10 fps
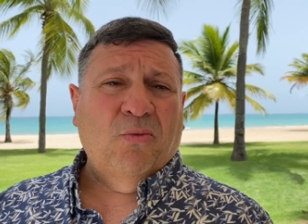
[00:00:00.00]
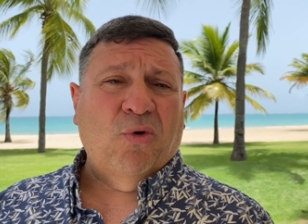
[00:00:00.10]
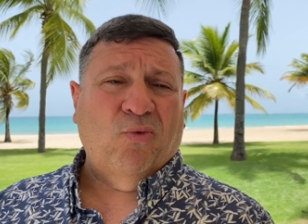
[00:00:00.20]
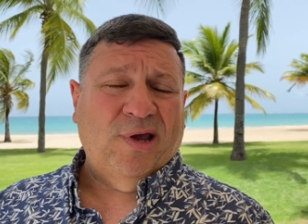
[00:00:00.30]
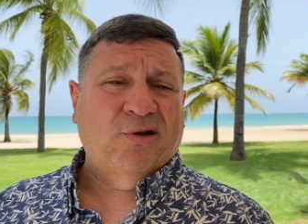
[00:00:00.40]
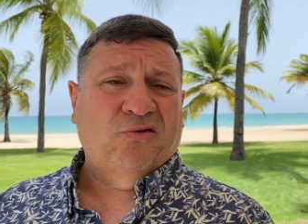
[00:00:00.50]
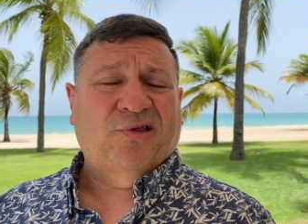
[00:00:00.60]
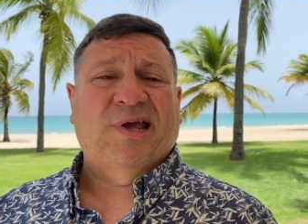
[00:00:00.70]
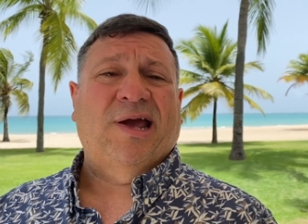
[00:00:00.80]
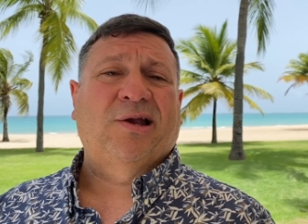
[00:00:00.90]
When we
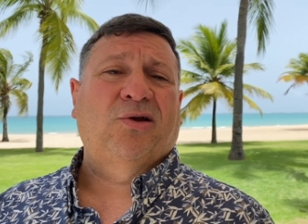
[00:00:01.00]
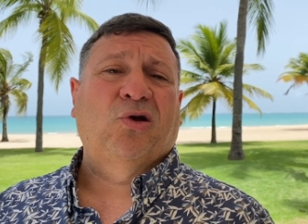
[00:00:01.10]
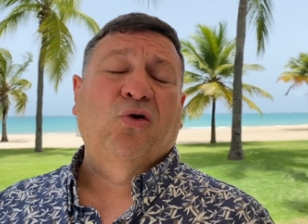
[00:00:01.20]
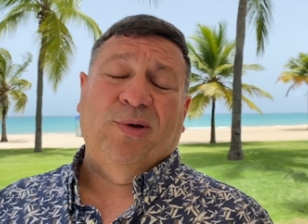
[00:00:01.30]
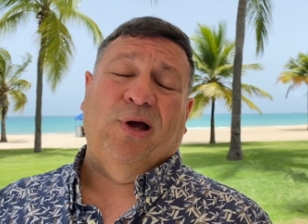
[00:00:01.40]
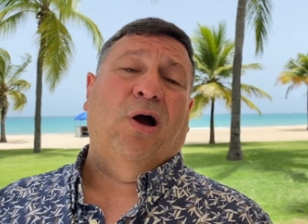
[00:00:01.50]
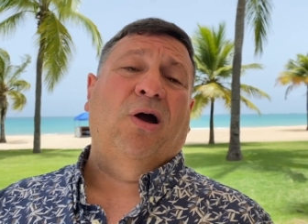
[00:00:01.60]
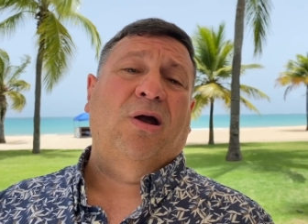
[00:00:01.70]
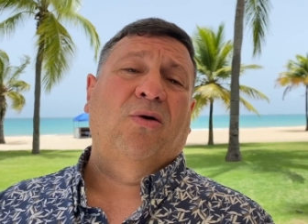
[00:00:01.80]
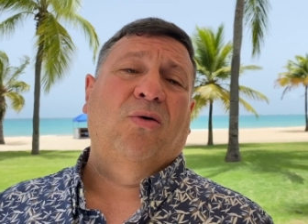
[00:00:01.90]
understand who we
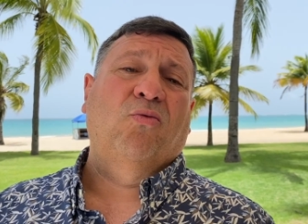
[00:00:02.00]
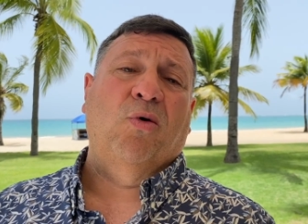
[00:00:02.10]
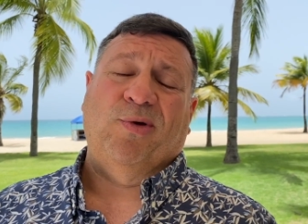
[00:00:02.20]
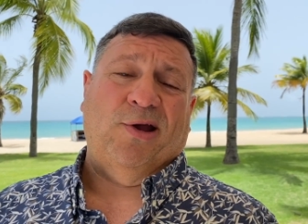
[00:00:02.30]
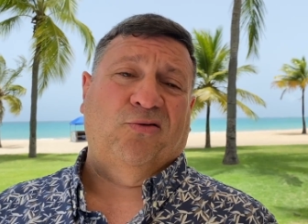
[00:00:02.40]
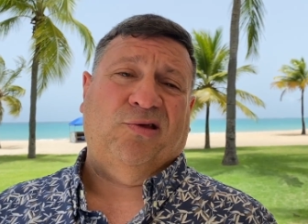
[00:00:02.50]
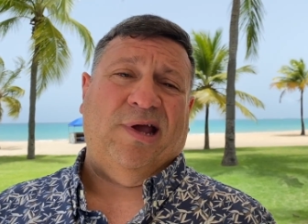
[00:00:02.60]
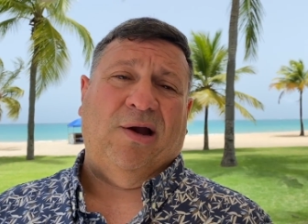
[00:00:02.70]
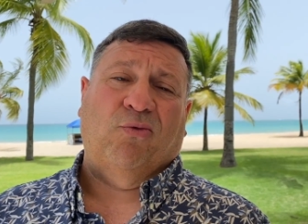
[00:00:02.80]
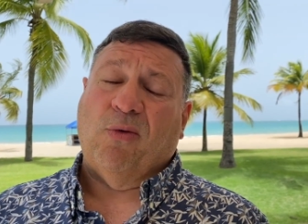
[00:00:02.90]
are, when we
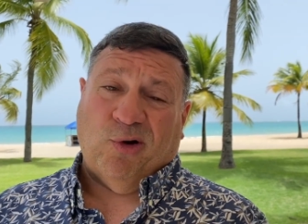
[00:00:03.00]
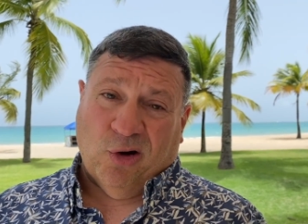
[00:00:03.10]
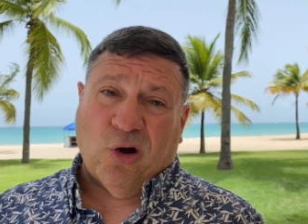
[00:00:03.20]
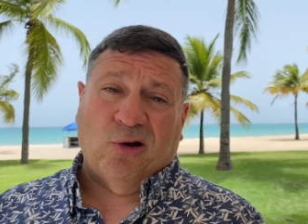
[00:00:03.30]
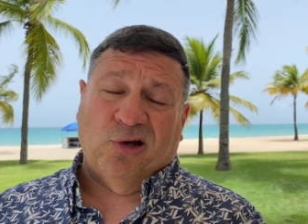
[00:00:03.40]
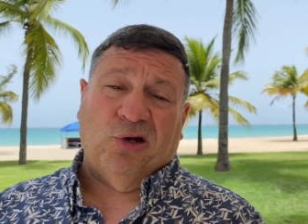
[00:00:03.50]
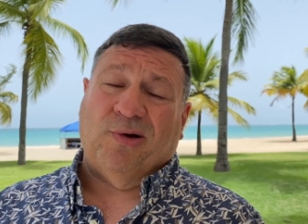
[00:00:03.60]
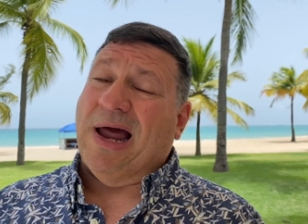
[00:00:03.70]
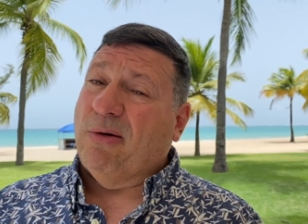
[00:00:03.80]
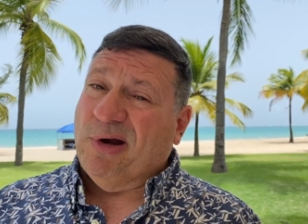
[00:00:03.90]
understand what we are called to do
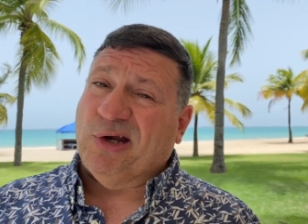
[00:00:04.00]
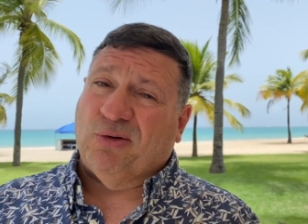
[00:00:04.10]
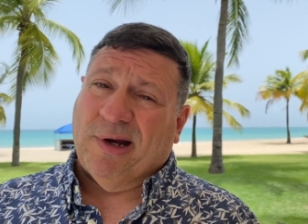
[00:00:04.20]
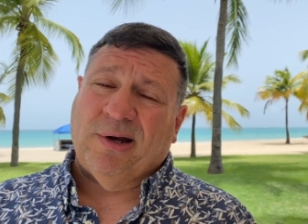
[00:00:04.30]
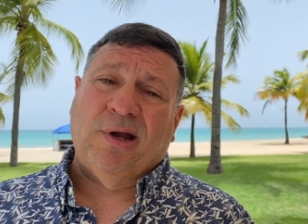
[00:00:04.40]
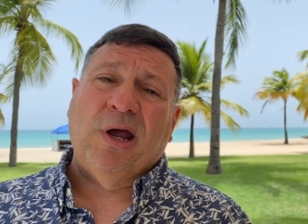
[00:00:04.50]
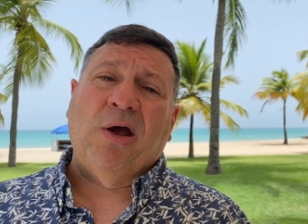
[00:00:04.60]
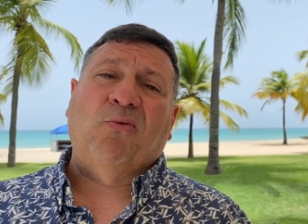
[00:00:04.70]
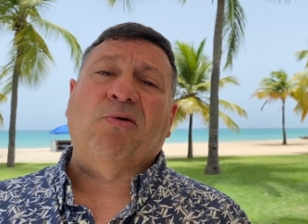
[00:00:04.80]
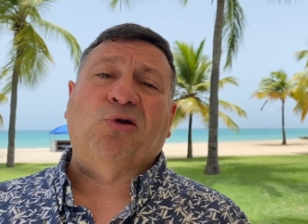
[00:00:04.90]
and how we do it,
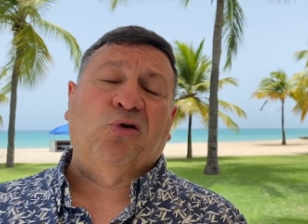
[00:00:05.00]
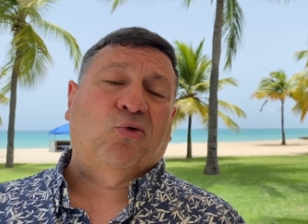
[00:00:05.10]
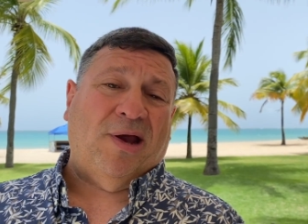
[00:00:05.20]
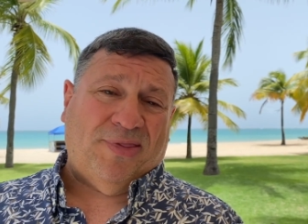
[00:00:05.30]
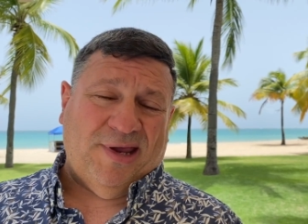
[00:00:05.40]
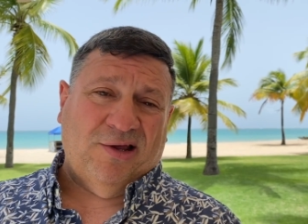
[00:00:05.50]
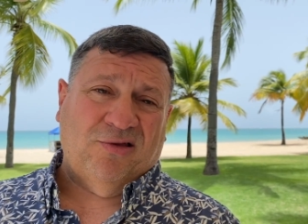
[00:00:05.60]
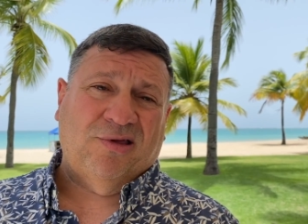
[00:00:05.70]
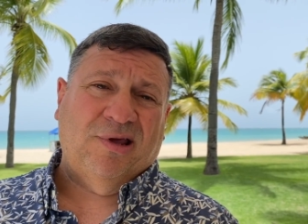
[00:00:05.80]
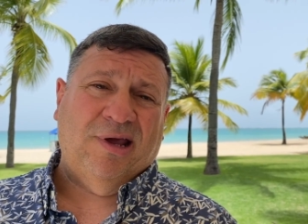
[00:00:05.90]
we will do great
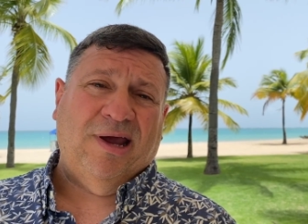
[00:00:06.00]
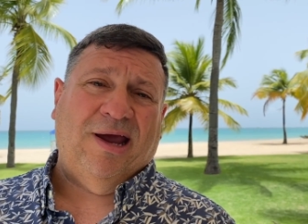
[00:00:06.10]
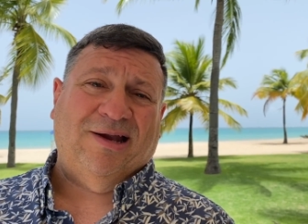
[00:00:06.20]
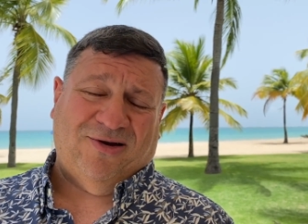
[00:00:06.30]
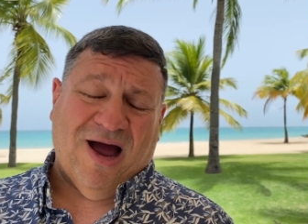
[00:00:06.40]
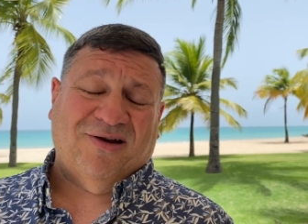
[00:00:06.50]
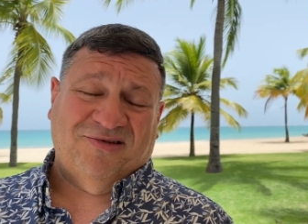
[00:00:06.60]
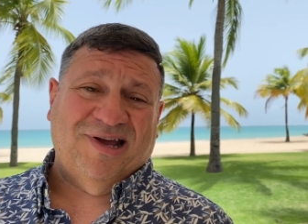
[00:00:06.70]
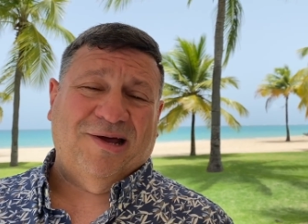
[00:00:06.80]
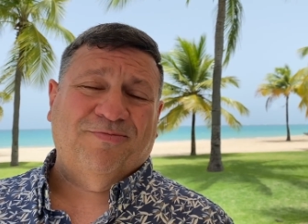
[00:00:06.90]
things in
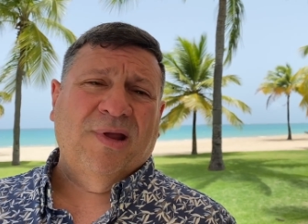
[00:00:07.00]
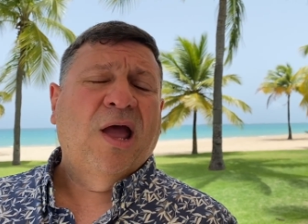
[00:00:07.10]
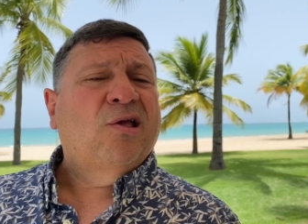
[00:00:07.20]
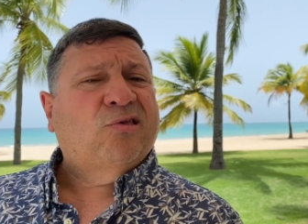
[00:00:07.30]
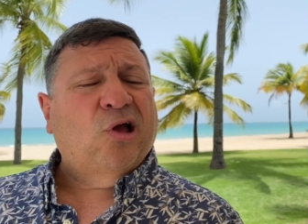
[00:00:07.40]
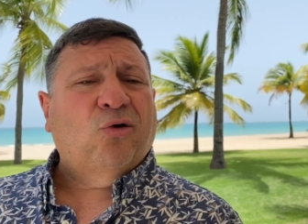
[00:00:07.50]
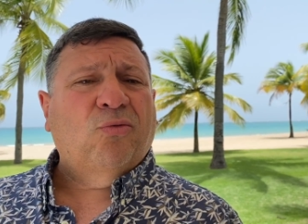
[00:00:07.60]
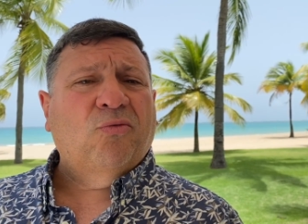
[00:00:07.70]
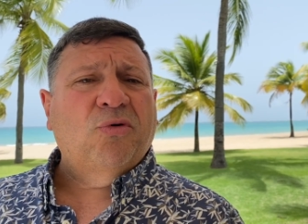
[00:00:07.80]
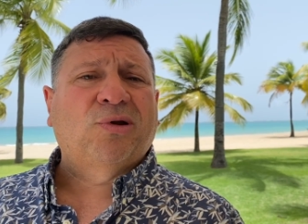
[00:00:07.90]
God's name. So
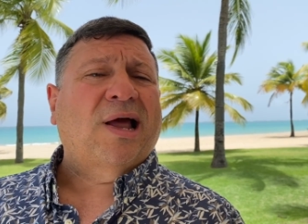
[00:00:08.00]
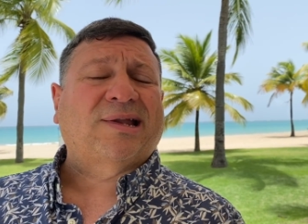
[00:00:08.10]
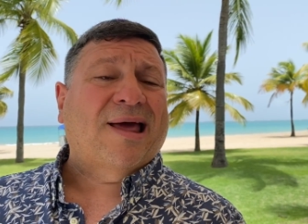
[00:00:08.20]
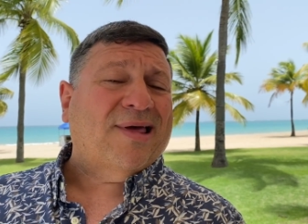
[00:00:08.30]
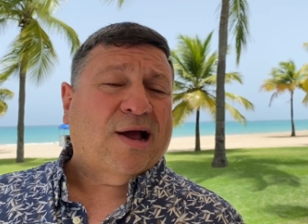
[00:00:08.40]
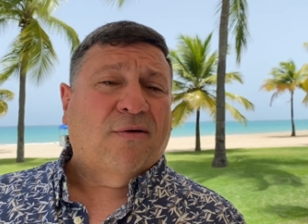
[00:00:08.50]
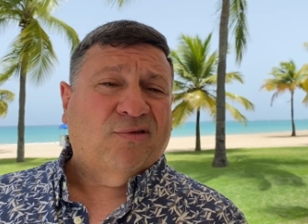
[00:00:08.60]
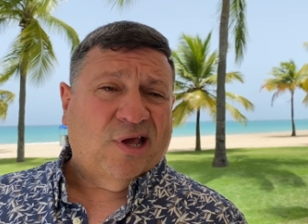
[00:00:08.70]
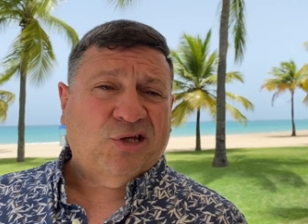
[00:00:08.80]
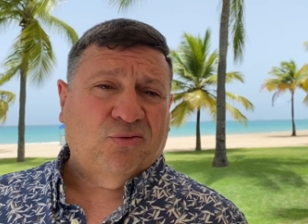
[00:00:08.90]
we would like to have that
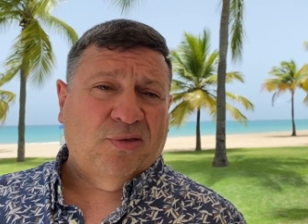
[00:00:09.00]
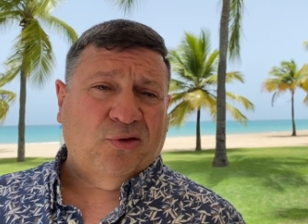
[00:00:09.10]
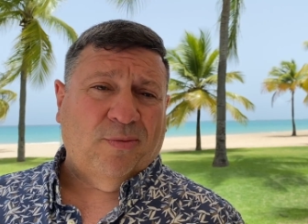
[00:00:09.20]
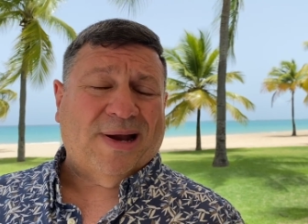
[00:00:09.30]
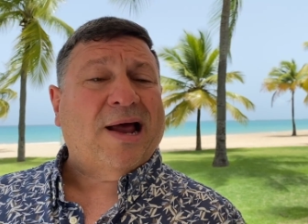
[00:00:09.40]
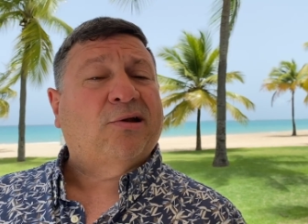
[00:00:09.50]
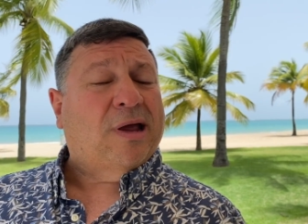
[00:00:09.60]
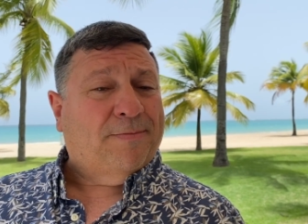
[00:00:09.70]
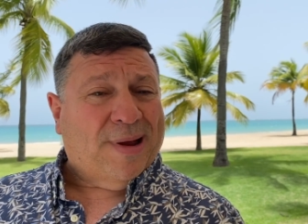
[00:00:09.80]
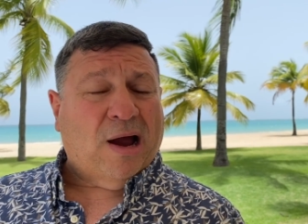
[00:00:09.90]
conversation with you about how to
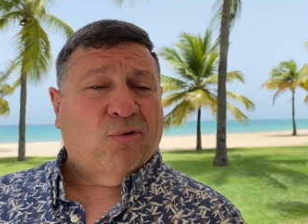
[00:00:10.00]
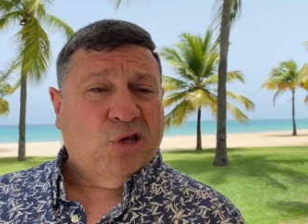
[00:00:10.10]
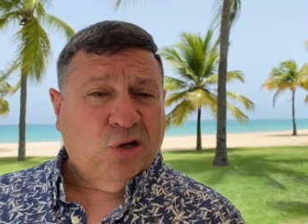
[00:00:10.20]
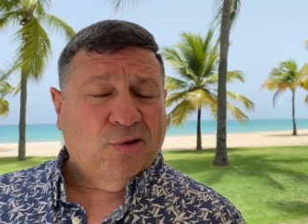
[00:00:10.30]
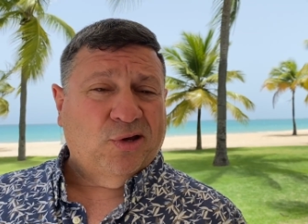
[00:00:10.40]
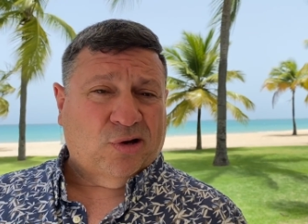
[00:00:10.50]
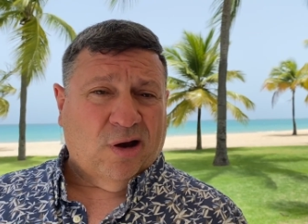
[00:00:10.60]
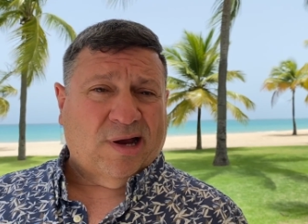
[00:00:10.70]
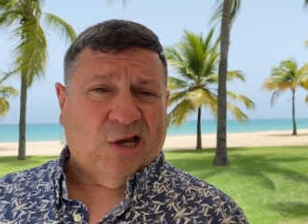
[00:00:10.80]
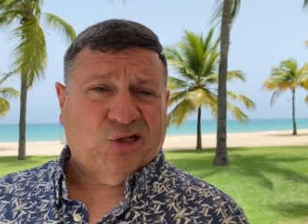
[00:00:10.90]
empower you and your
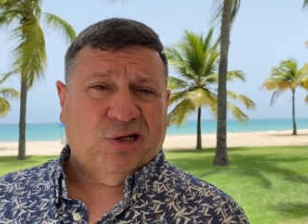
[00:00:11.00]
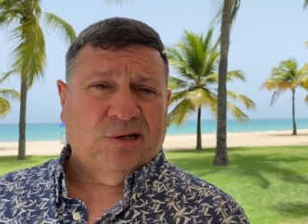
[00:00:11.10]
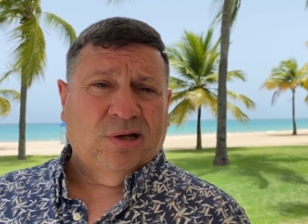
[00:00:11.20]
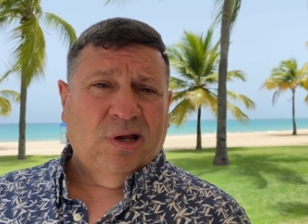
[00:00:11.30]
congregation